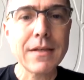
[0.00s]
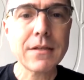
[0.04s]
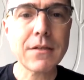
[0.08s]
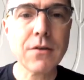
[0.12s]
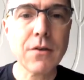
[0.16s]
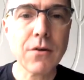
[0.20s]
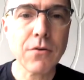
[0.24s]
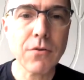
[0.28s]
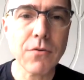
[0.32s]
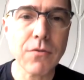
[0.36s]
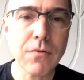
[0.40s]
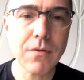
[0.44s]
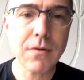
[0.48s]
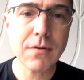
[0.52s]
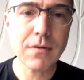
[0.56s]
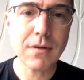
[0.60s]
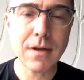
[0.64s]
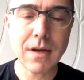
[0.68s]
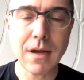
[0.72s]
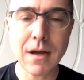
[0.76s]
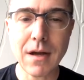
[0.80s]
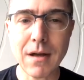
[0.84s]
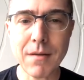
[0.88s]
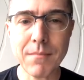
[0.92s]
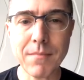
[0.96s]
So
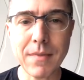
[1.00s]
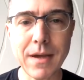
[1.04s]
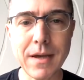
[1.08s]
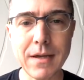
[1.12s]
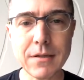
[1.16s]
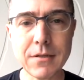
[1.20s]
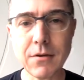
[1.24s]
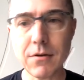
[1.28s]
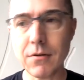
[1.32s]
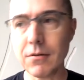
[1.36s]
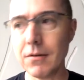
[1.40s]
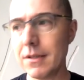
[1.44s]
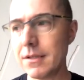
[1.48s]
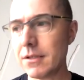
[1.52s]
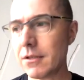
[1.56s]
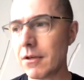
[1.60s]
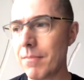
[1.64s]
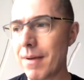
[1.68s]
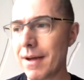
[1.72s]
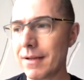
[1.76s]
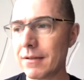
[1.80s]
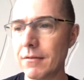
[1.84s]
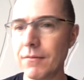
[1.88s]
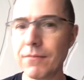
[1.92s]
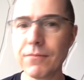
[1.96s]
let's go
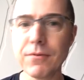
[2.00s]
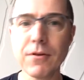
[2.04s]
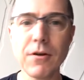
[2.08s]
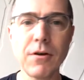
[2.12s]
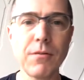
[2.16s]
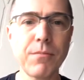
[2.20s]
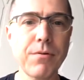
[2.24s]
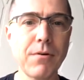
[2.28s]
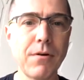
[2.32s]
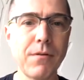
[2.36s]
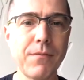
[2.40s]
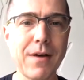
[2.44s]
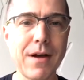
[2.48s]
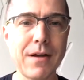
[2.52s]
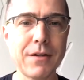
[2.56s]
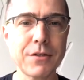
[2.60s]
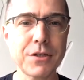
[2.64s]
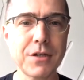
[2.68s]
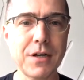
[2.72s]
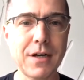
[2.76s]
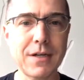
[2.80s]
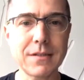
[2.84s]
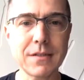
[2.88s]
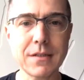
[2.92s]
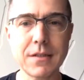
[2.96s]
back to flow profile
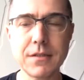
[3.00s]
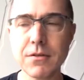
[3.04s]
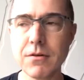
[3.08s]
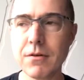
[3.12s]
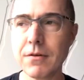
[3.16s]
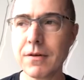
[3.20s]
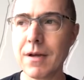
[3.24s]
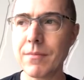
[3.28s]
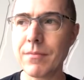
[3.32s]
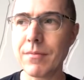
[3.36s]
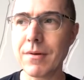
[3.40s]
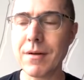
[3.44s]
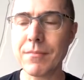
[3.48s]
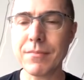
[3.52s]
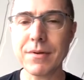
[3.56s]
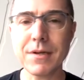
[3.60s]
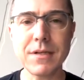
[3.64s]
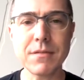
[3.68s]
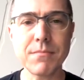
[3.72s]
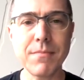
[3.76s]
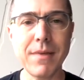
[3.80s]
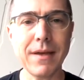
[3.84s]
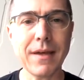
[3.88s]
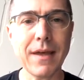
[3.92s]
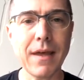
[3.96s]
shots, because there are a couple companies
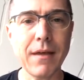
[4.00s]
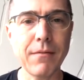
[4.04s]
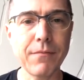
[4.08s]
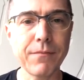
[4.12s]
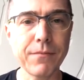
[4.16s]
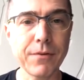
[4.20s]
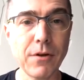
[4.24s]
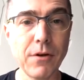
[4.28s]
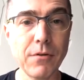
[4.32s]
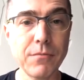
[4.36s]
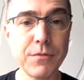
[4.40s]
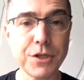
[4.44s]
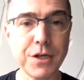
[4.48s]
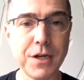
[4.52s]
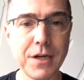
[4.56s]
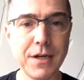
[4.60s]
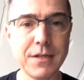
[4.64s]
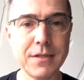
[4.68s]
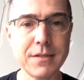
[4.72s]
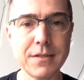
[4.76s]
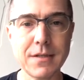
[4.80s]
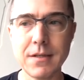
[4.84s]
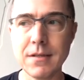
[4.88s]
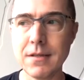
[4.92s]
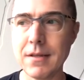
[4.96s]
making flow
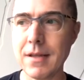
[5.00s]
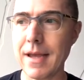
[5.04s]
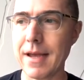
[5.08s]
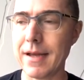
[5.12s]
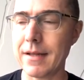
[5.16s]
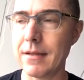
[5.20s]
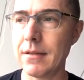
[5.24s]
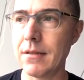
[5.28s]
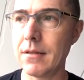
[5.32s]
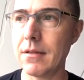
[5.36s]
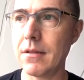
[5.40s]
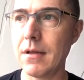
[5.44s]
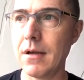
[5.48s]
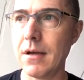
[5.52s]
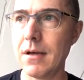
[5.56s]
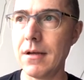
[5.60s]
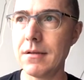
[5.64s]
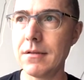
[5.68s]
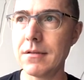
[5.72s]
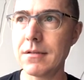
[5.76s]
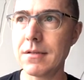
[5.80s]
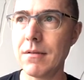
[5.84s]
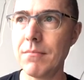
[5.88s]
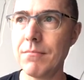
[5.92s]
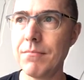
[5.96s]
machines, and
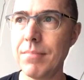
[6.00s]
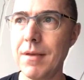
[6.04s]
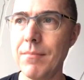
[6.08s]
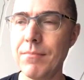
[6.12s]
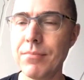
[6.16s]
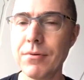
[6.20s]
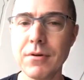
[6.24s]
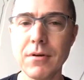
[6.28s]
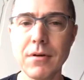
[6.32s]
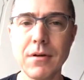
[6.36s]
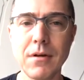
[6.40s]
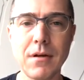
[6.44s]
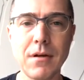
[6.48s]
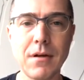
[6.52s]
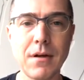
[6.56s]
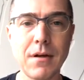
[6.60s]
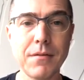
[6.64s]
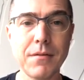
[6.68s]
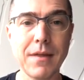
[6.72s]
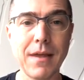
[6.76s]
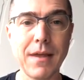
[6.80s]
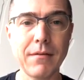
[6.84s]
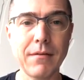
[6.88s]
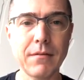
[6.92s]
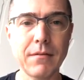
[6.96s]
some people
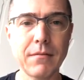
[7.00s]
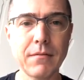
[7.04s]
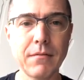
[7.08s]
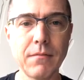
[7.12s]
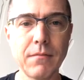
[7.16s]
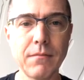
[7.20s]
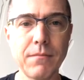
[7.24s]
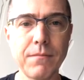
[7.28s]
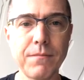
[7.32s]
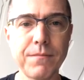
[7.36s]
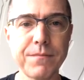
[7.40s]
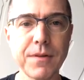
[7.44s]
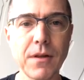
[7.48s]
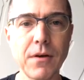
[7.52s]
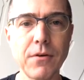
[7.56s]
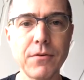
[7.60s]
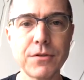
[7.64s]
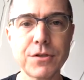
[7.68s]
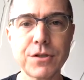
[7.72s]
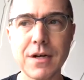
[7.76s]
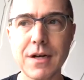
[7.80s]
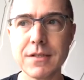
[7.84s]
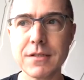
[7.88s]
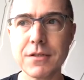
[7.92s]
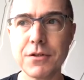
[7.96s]
think flow
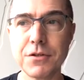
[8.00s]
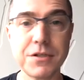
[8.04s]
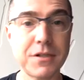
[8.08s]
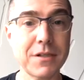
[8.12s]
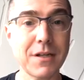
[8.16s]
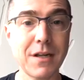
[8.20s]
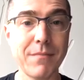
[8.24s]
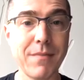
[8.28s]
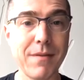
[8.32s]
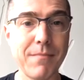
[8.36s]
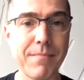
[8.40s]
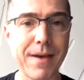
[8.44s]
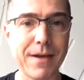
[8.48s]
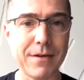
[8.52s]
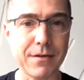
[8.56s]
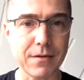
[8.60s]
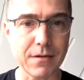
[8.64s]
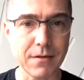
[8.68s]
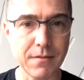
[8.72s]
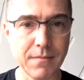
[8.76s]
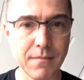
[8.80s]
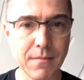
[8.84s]
shots are just going to be better.